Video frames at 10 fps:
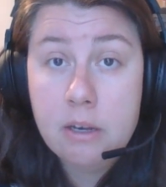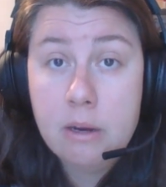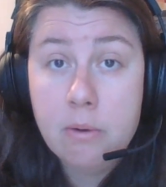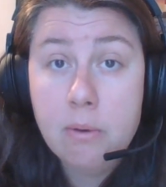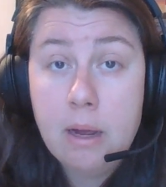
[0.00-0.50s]

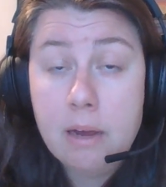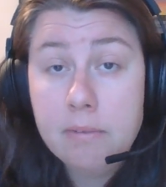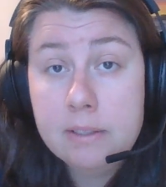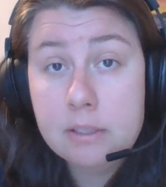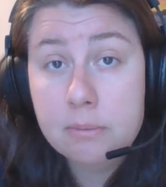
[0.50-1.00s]
Now,
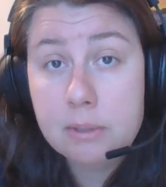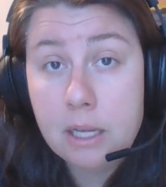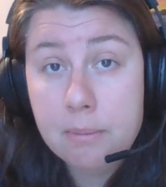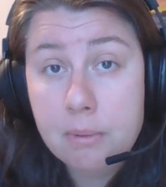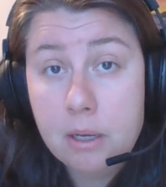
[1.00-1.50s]
having some
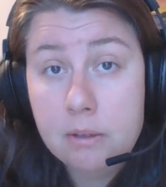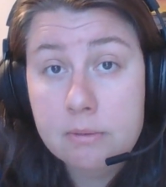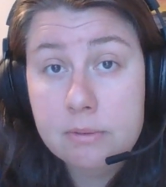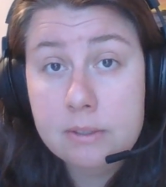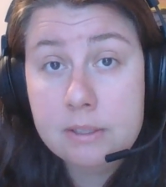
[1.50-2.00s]
type
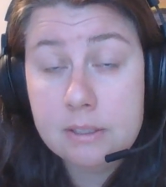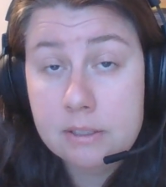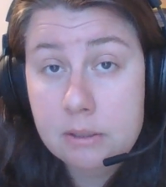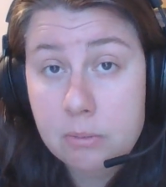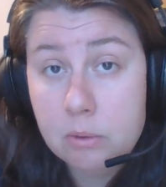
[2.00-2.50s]
of
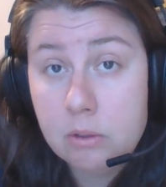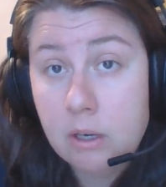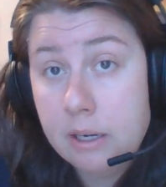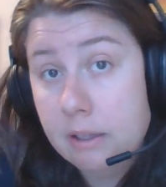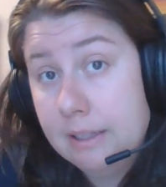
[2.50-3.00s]
system, or
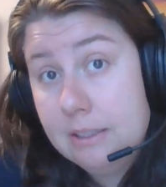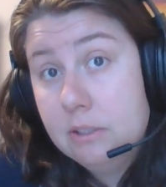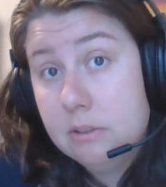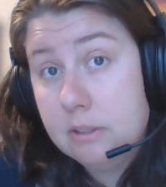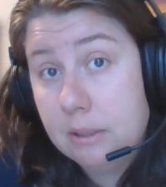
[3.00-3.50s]
I like to
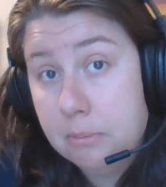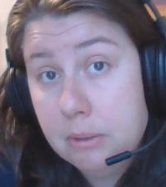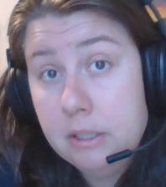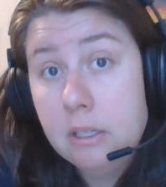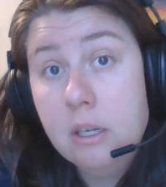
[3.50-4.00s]
use a
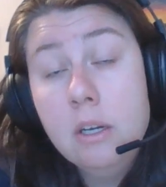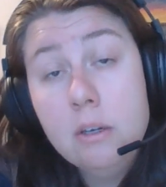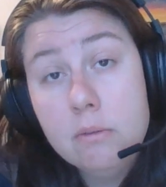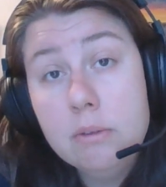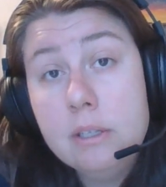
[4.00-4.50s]
template,
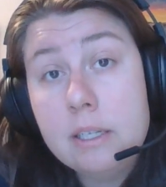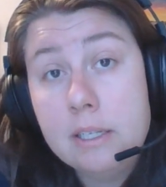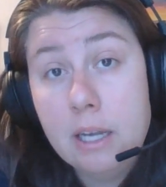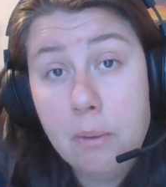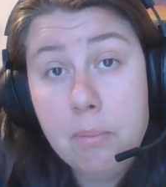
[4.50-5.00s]
really
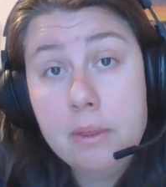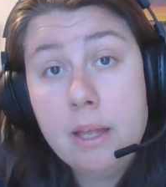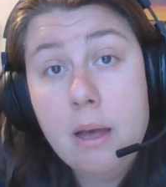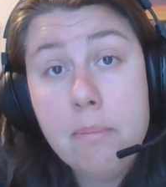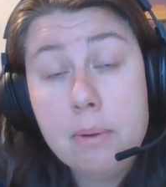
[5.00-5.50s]
can help with
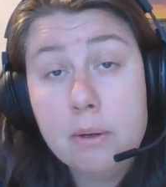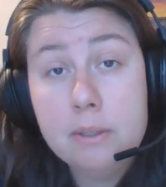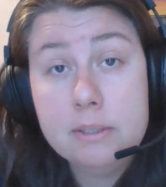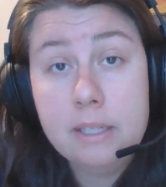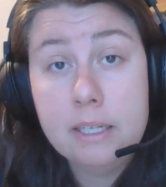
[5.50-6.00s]
that
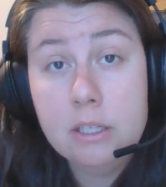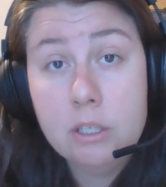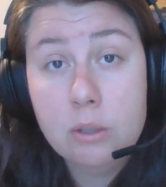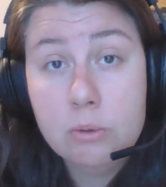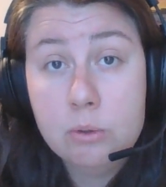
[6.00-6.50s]
because they can
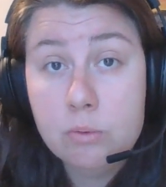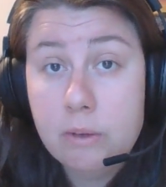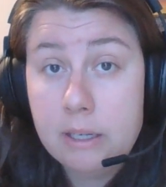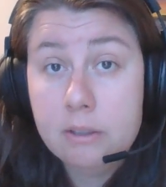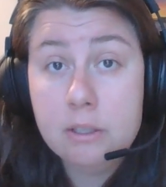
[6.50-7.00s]
go
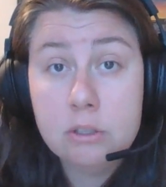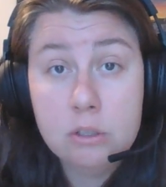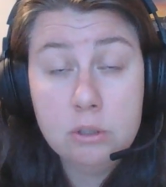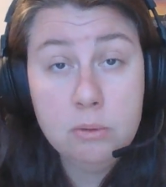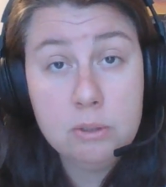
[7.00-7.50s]
directly
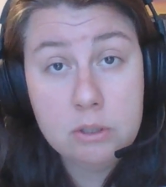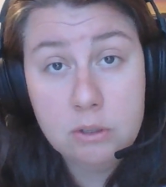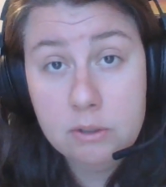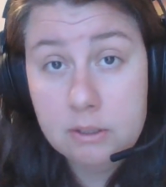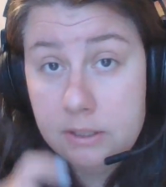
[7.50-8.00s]
to a
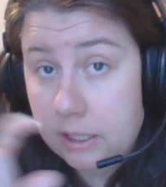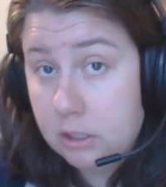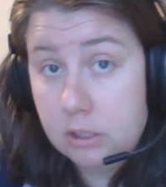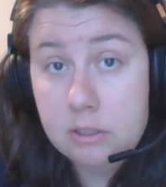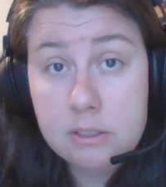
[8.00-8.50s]
certain
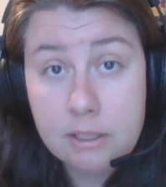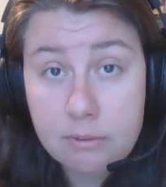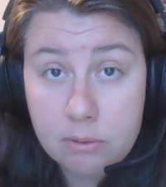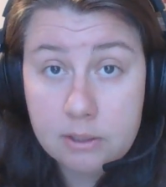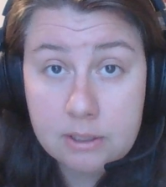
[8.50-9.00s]
section, say
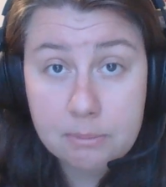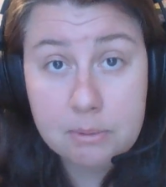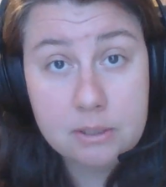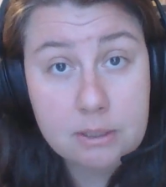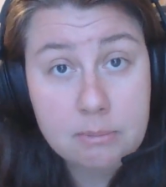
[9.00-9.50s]
for
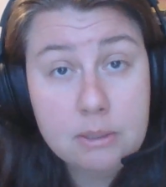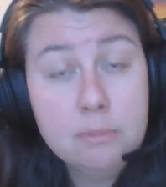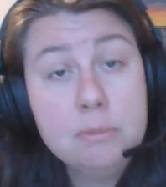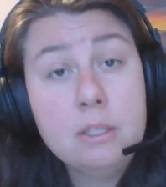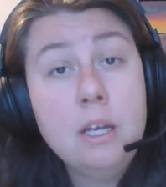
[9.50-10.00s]
example
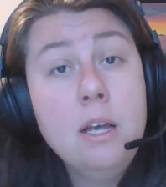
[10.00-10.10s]
symptoms,